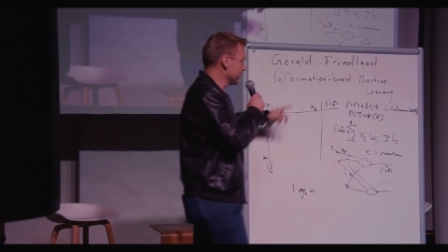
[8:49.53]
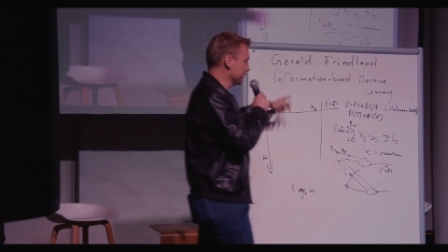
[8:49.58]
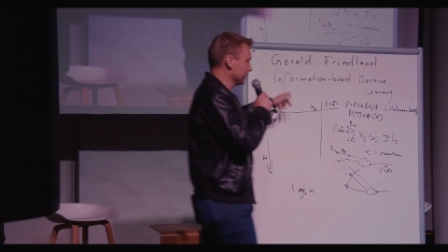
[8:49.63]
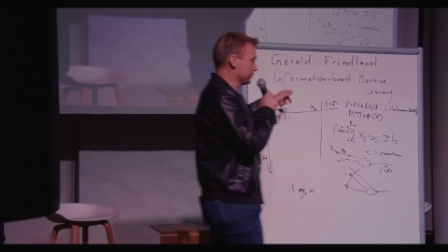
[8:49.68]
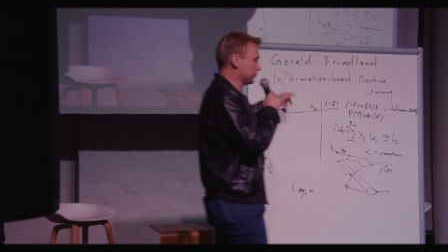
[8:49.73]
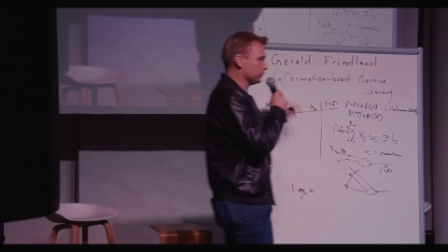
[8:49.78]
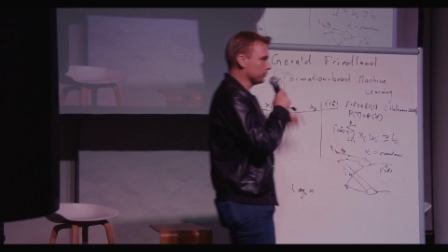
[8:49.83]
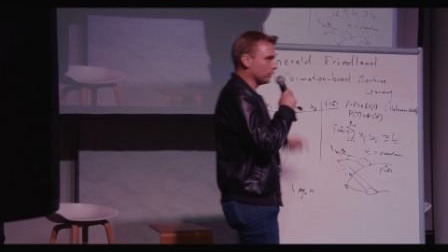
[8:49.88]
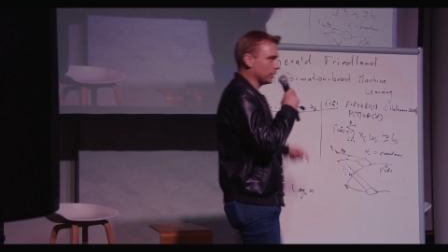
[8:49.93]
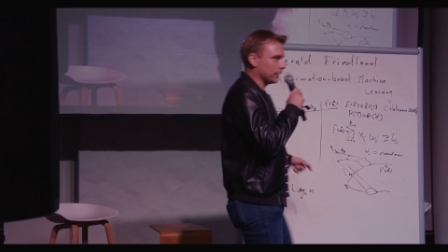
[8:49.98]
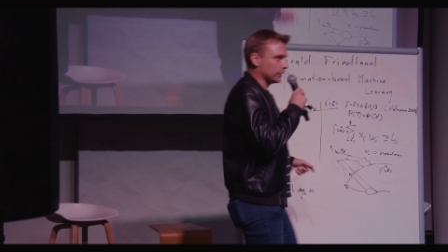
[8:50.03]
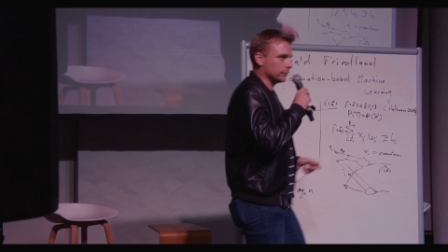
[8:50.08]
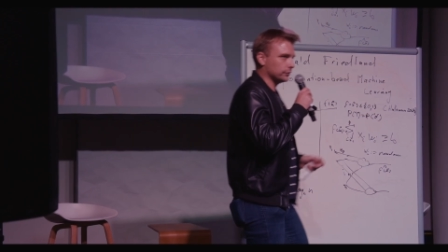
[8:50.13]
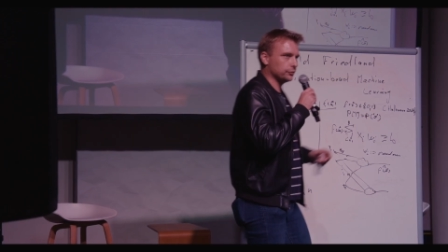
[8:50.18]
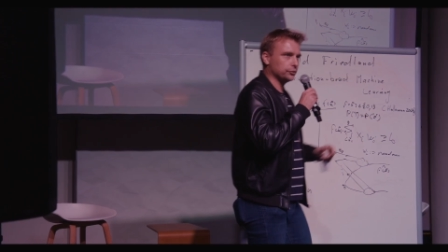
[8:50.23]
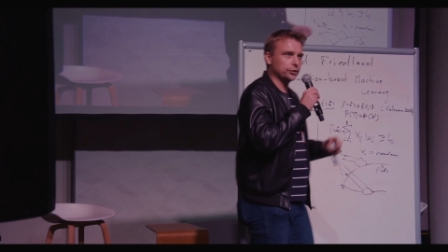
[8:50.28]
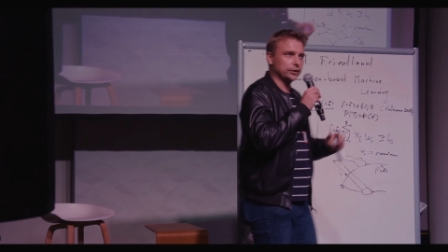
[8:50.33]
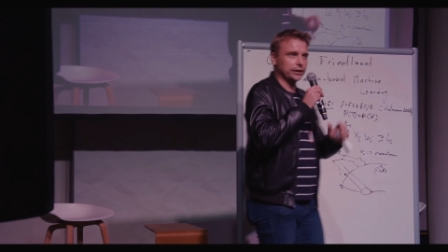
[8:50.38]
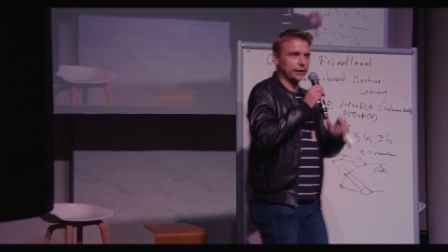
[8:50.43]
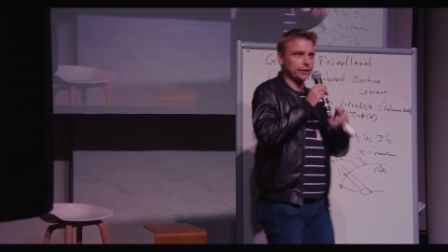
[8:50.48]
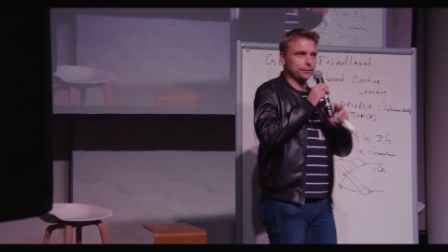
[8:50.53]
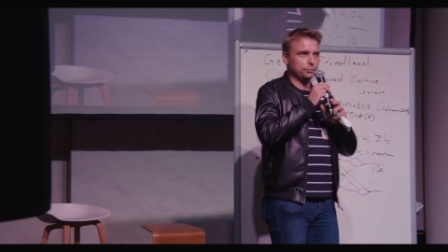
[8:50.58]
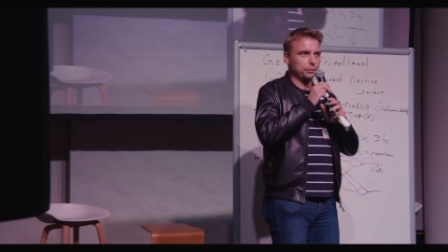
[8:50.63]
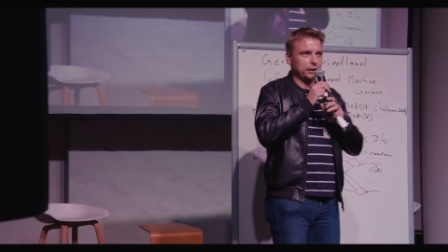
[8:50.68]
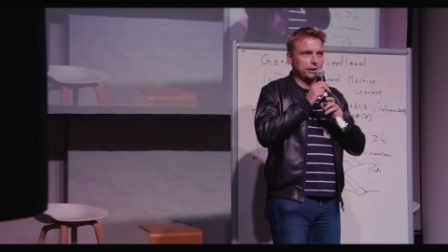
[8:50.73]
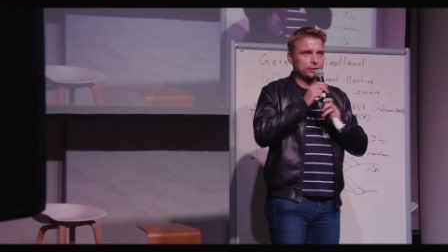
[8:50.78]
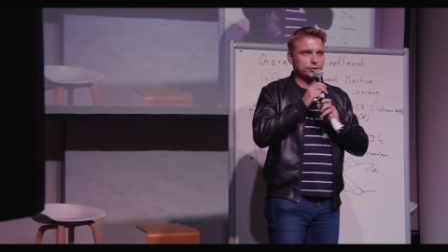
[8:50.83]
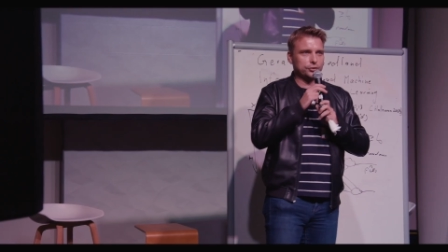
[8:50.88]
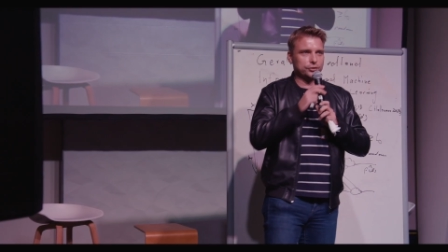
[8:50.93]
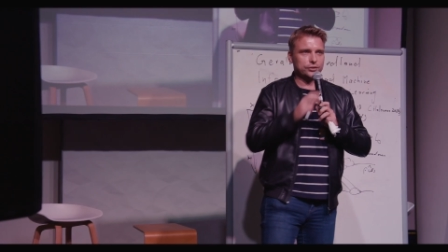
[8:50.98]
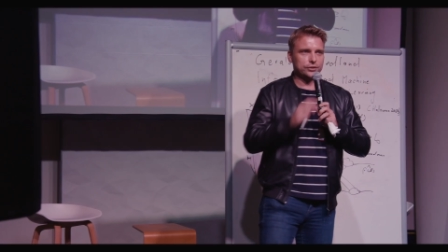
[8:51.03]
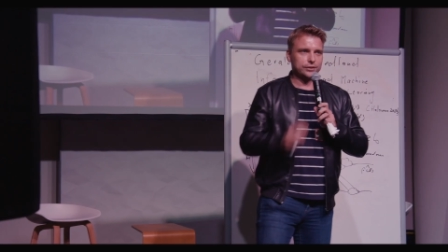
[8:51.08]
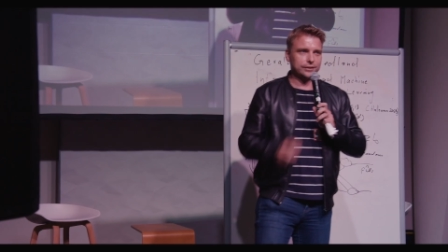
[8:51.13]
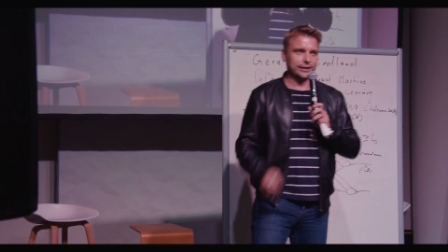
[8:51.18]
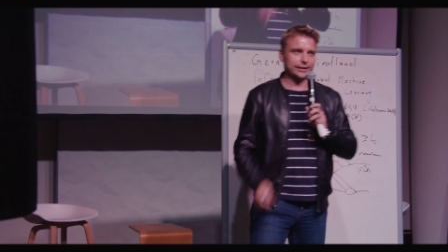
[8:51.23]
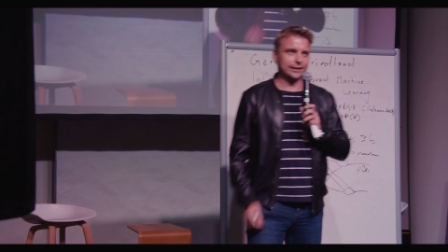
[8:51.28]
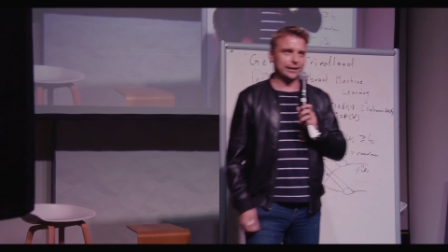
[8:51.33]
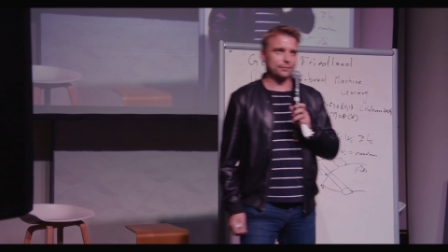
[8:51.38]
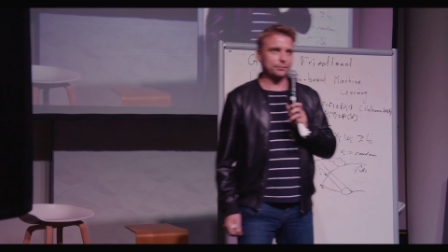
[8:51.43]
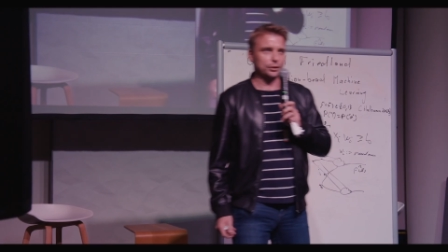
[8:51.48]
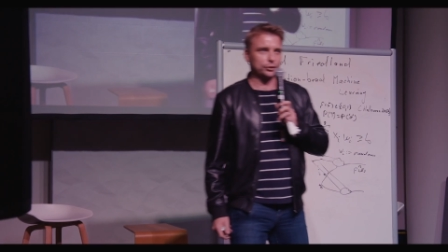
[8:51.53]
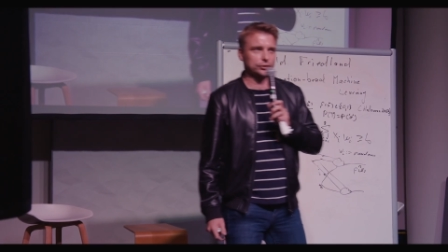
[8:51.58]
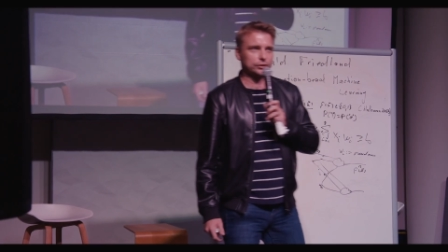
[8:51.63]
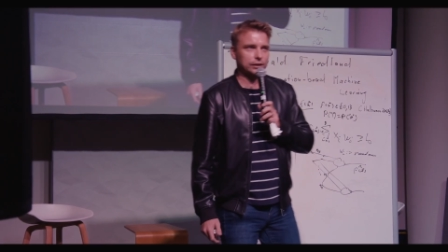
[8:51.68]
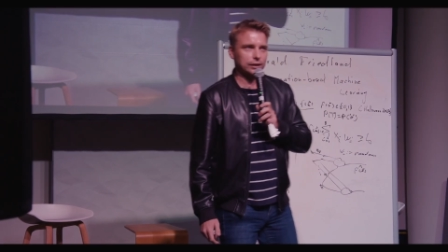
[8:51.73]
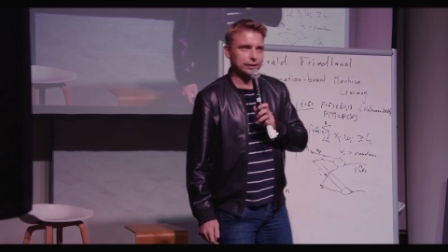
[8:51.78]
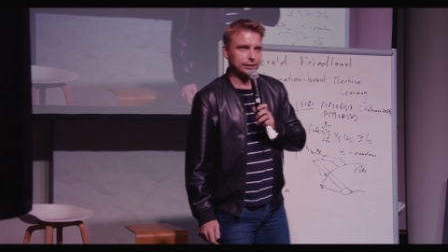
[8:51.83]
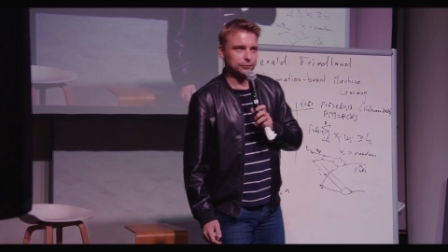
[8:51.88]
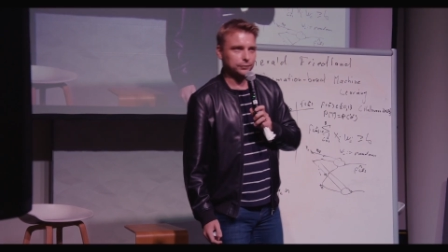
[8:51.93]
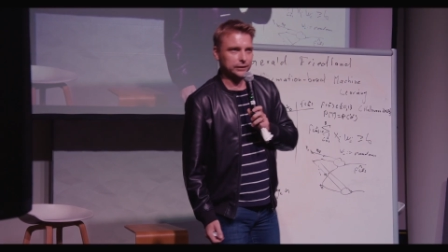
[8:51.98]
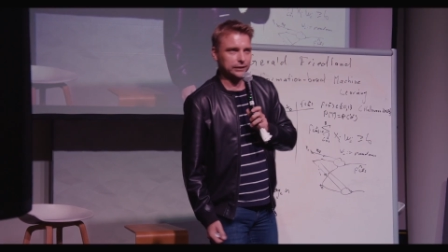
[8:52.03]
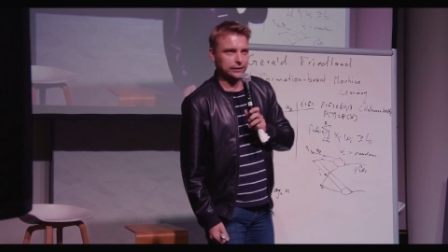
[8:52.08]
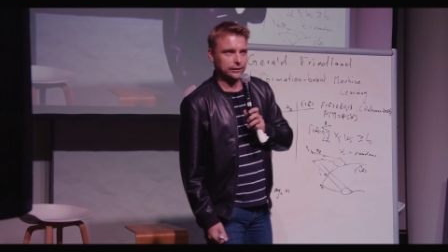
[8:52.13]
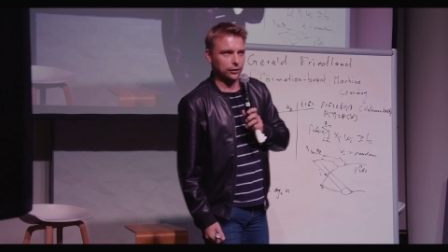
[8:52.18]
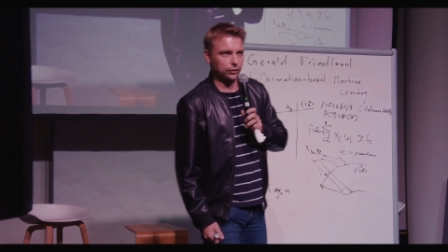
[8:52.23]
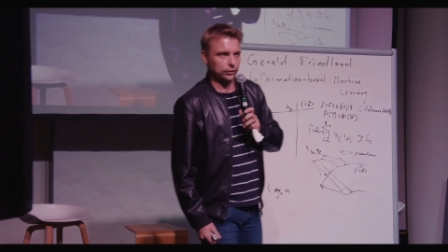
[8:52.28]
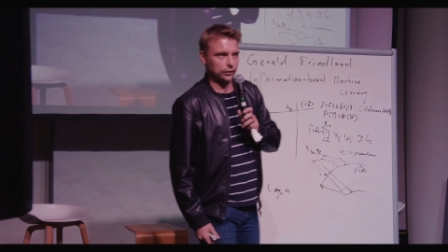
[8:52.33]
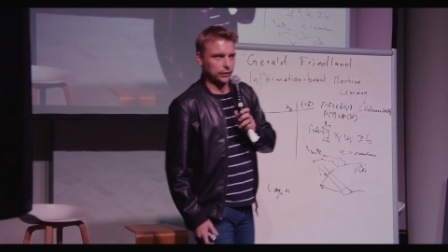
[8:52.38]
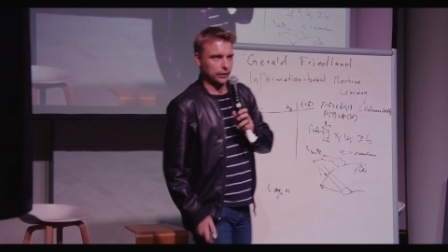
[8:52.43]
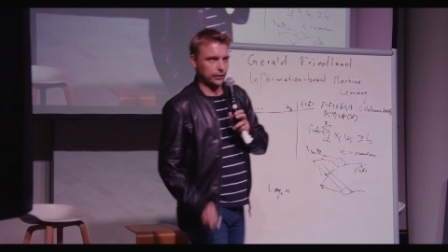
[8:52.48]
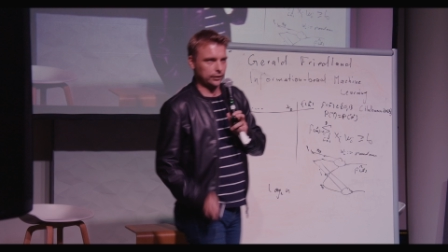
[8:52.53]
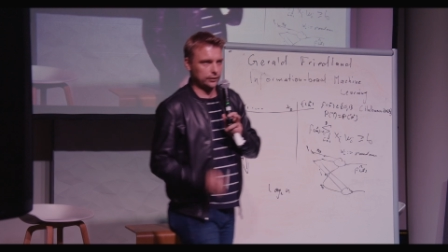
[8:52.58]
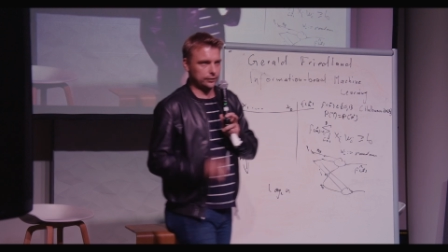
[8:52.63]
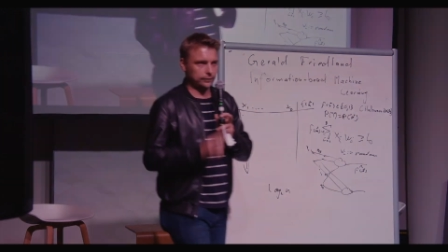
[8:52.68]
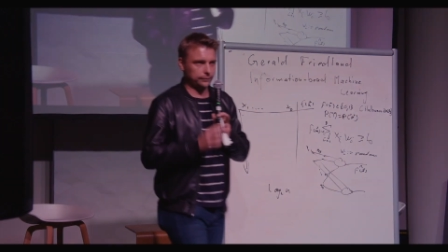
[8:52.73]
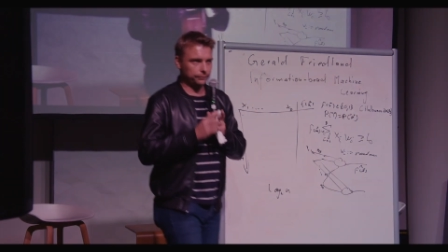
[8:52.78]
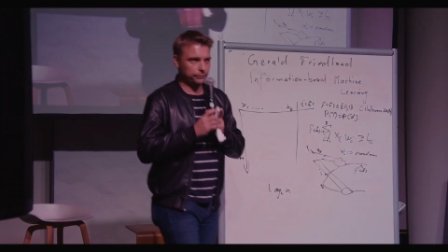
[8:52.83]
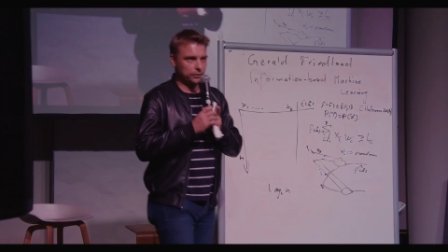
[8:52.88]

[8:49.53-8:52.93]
248 pages that come out in Halloween on that.